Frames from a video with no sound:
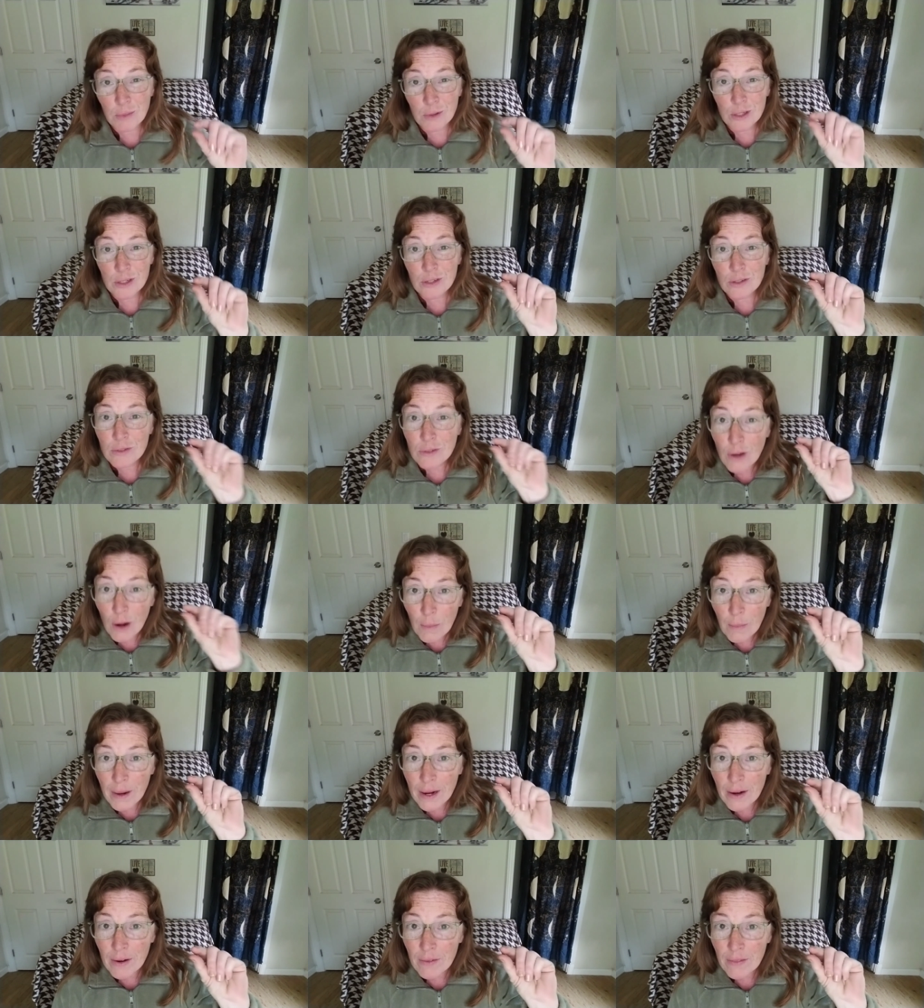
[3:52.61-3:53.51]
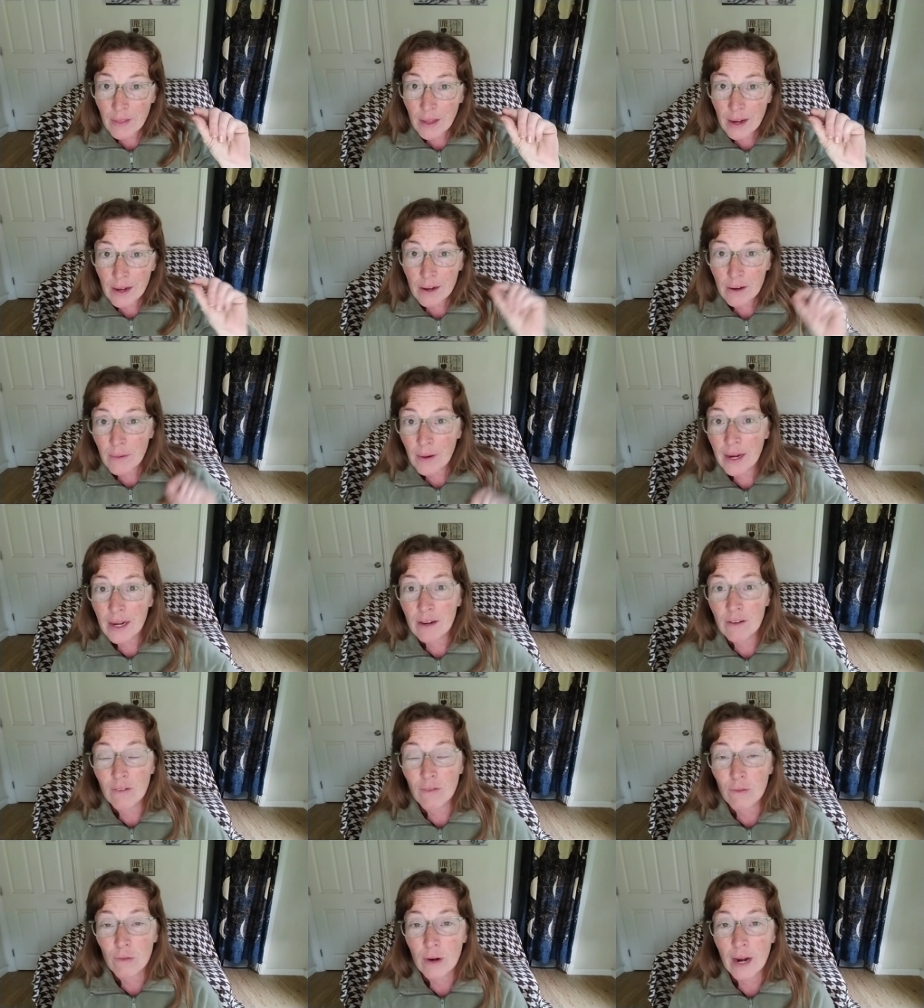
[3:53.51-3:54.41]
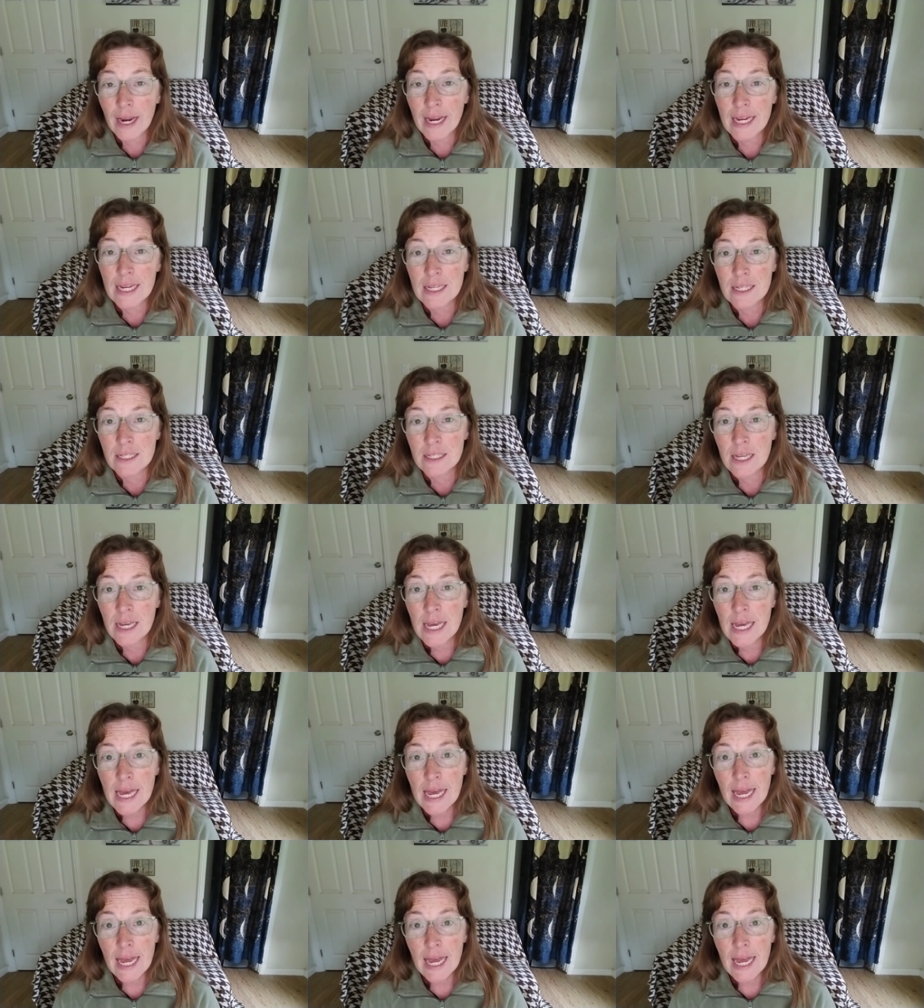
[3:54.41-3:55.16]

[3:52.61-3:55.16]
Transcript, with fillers: which is no bigger than a grain of rice?